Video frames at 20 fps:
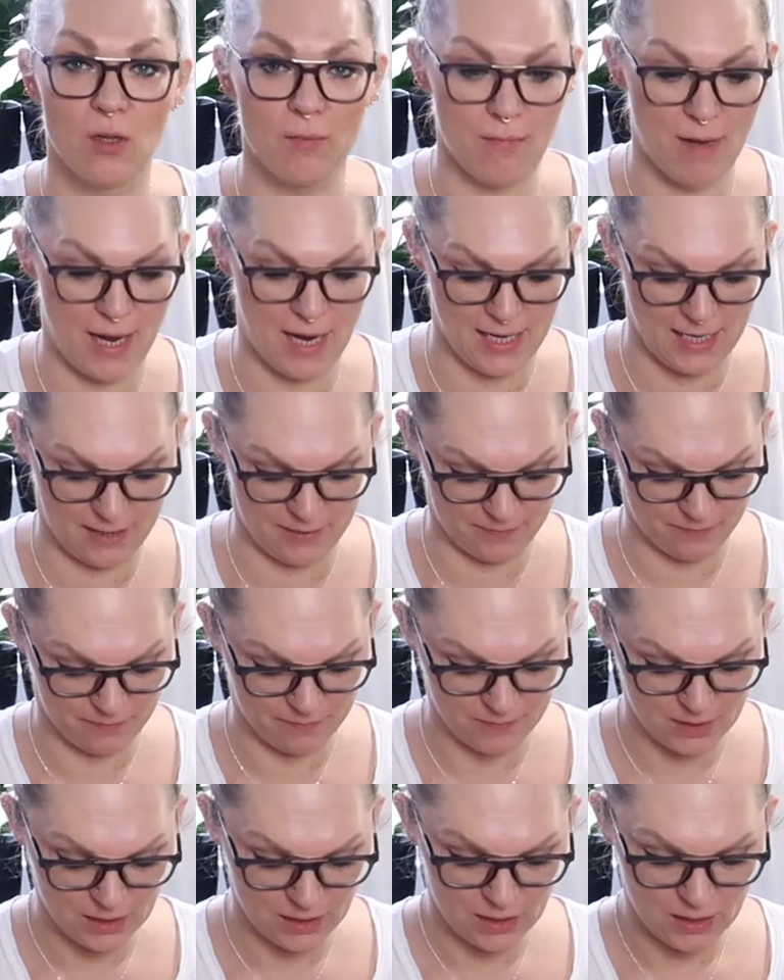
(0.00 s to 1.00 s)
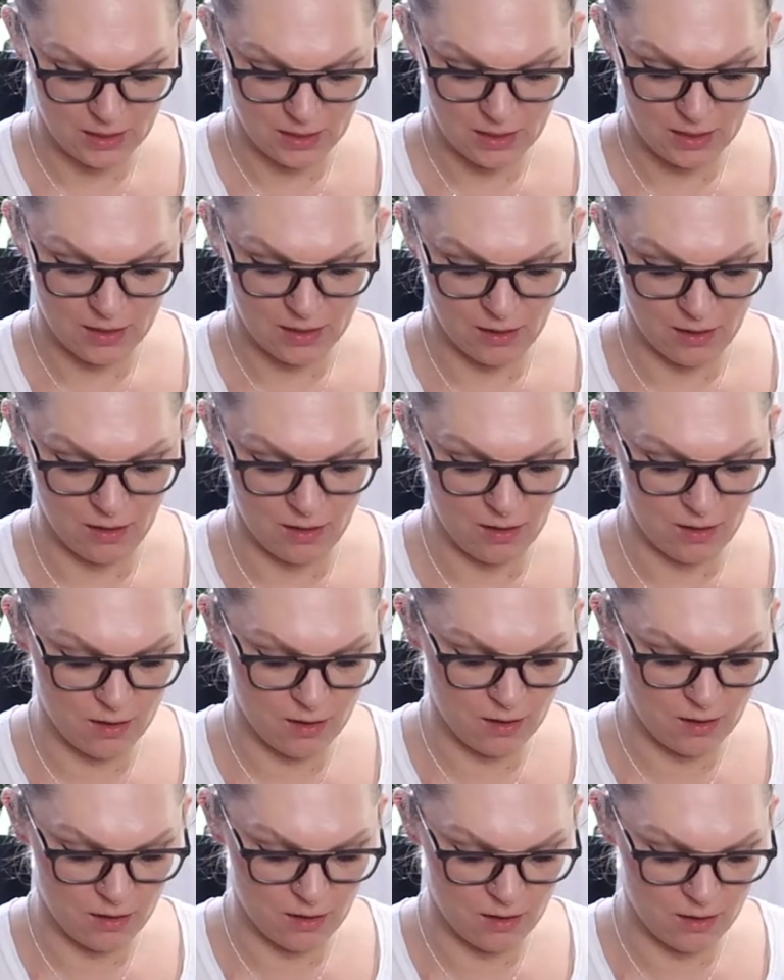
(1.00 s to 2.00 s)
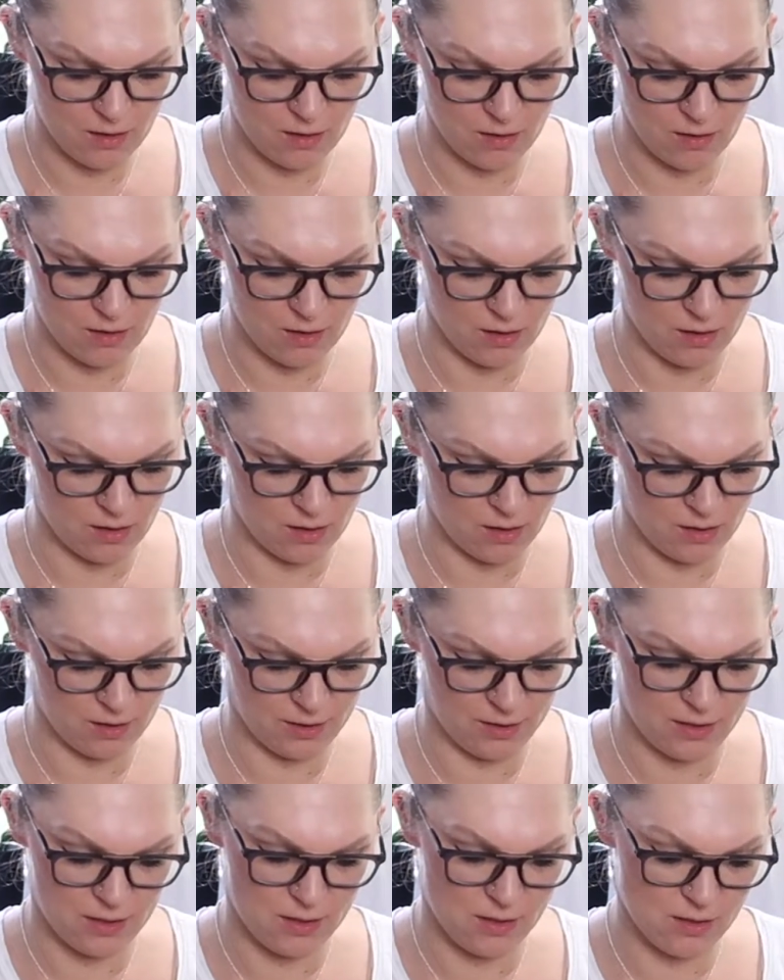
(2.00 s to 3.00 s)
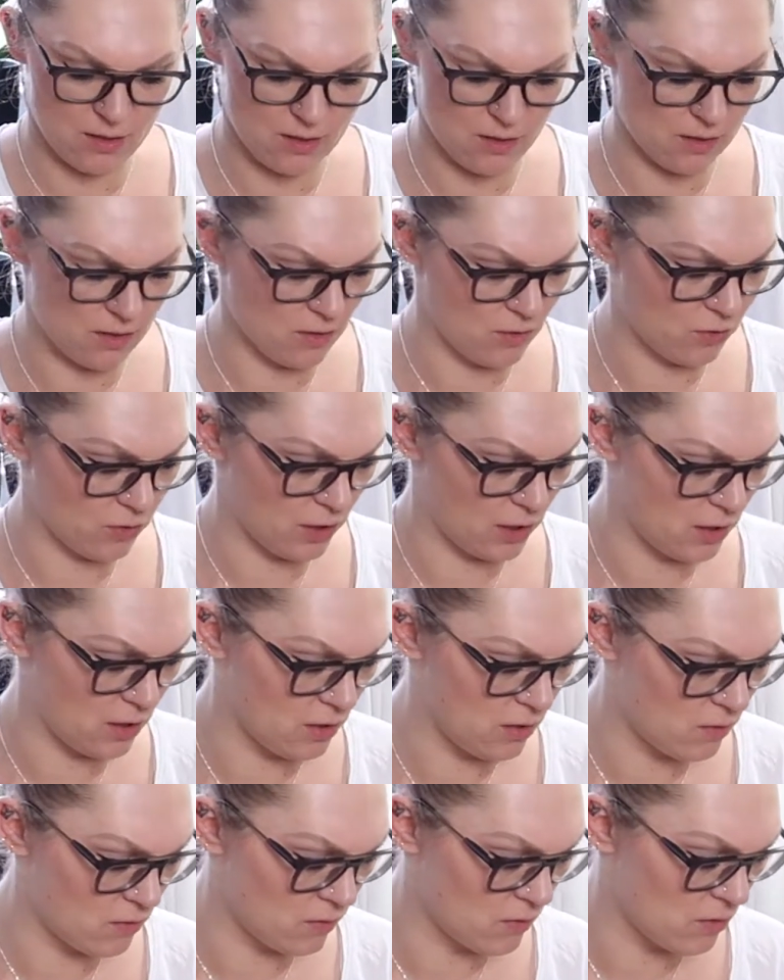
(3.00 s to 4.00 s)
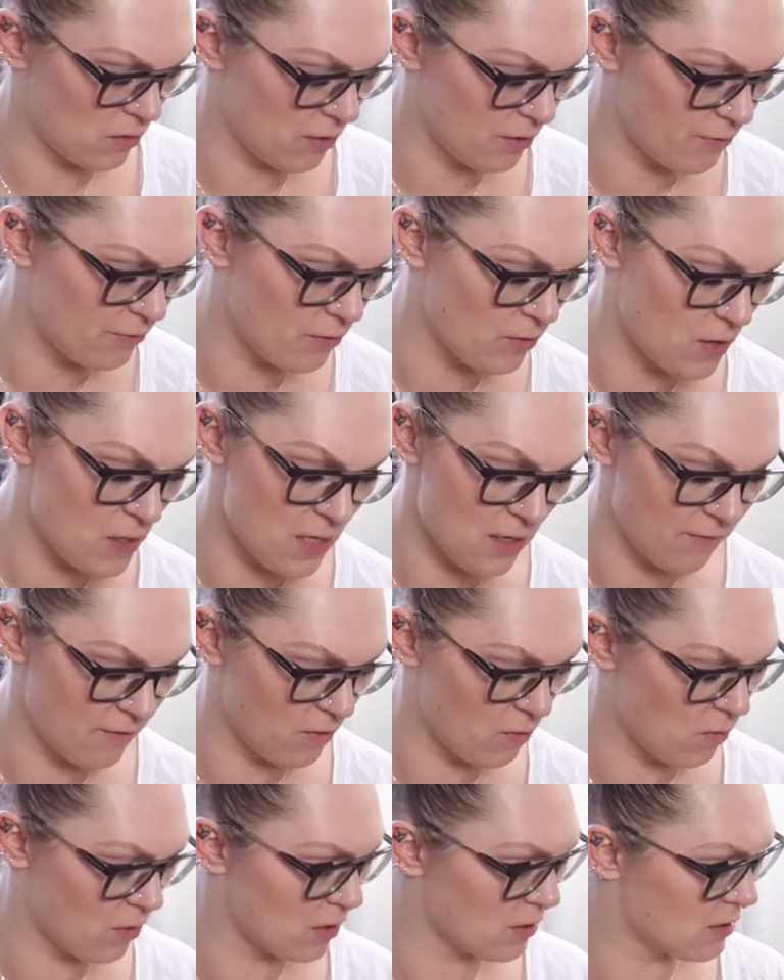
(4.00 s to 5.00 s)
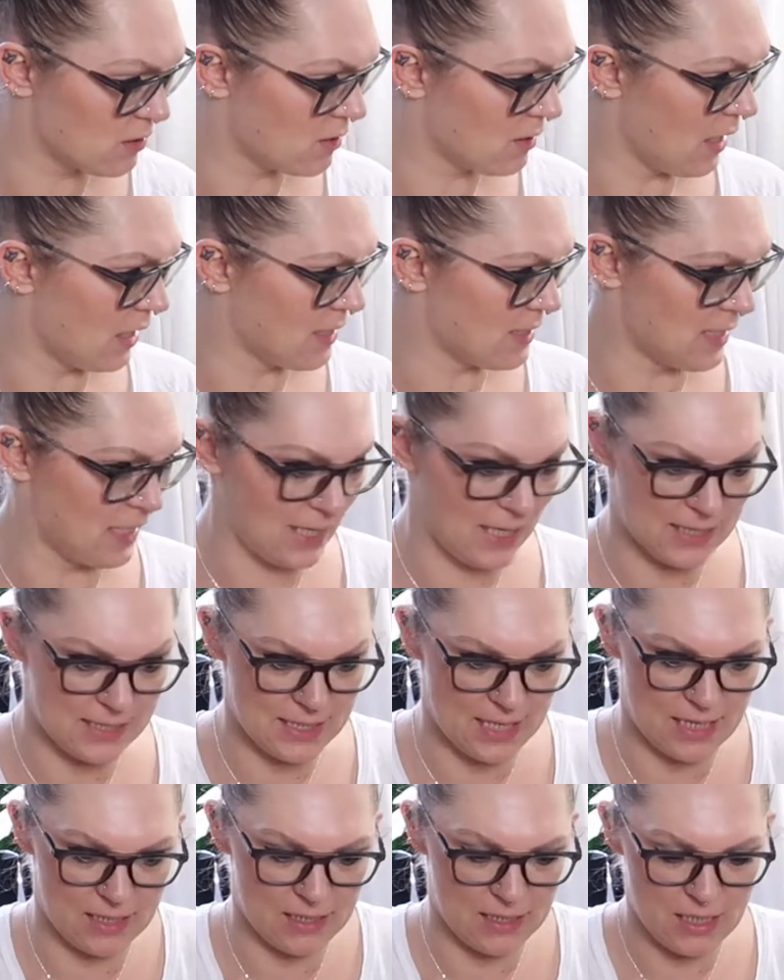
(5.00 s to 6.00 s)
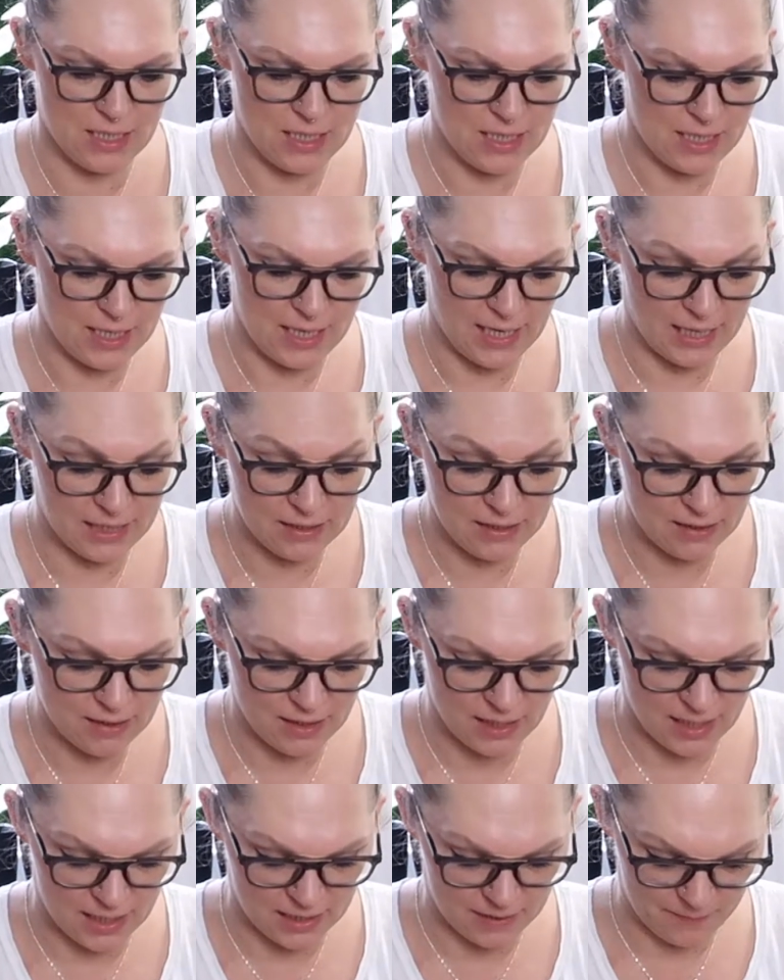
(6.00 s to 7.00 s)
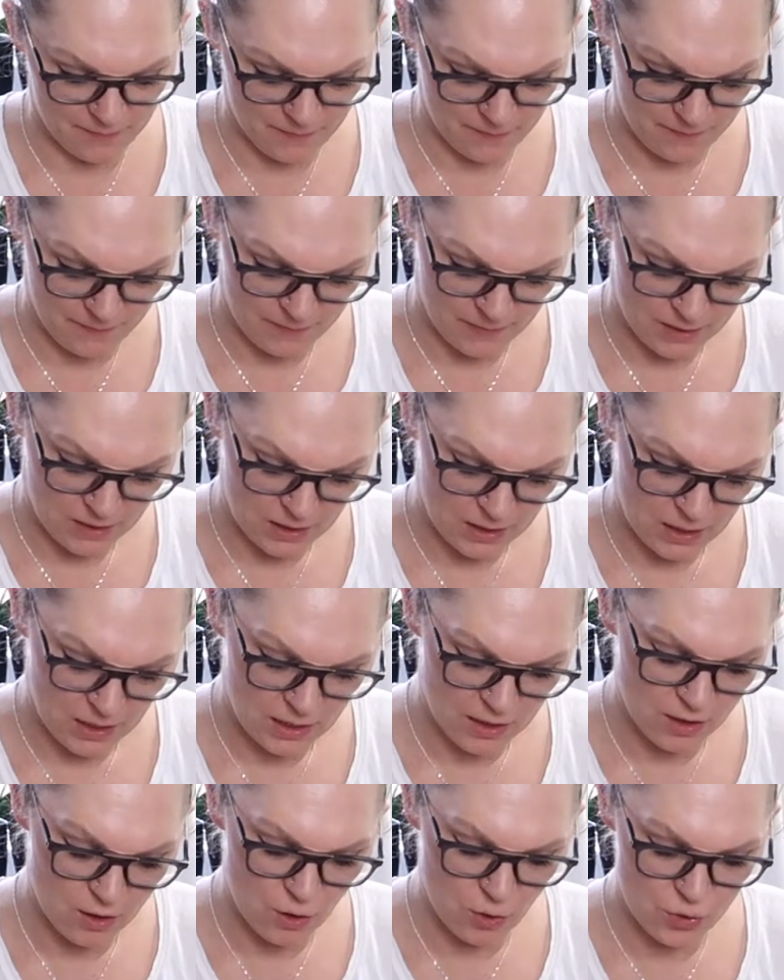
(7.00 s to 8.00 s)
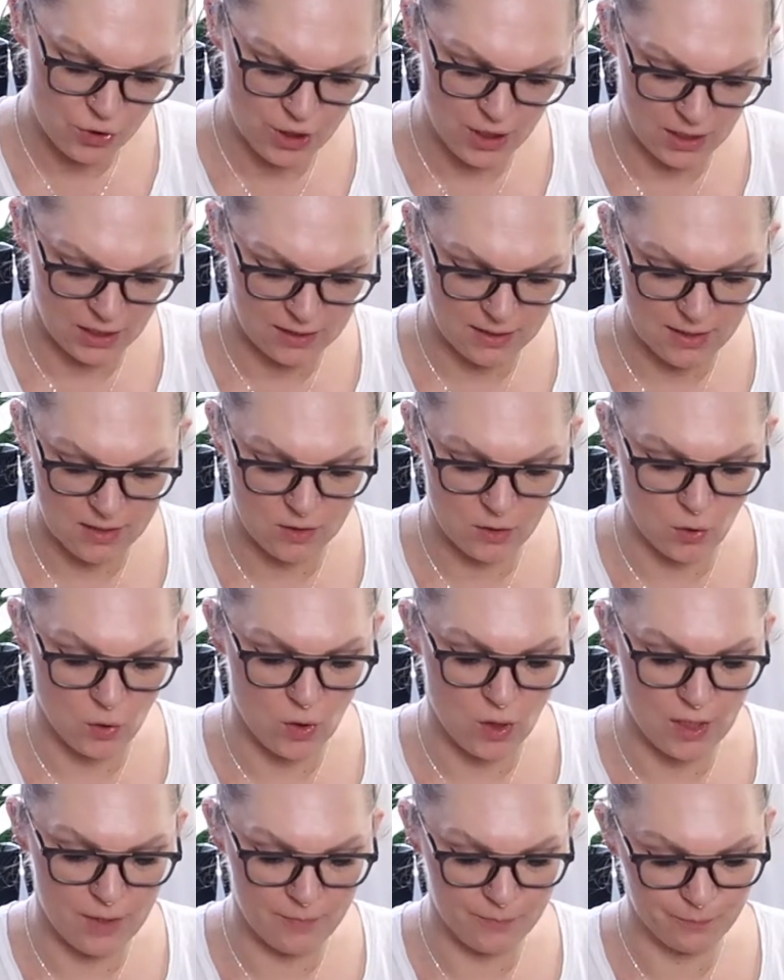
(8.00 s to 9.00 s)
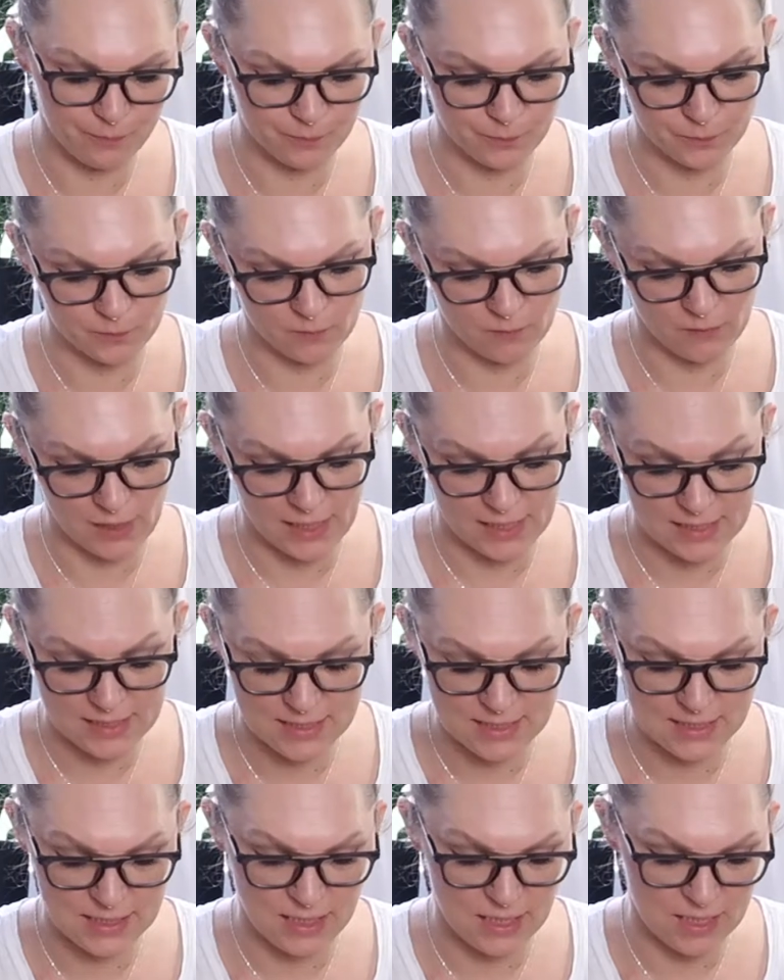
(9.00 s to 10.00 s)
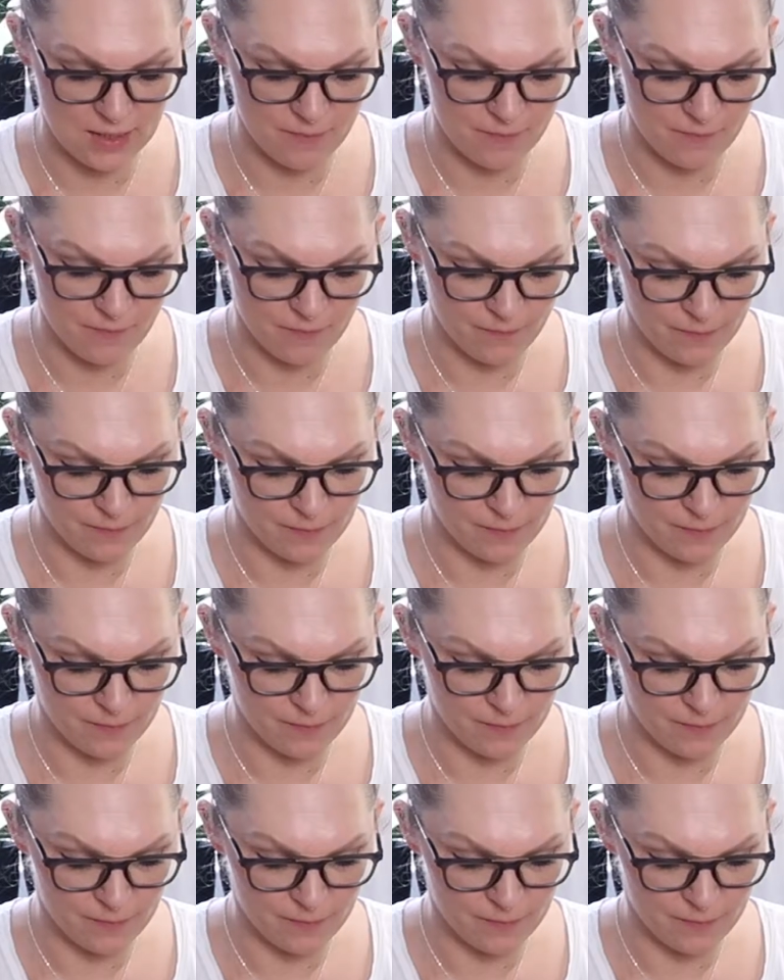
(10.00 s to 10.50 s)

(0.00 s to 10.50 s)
on my, oh gosh, this is so cute. So if you even want, like I said, anything, go check the store and see.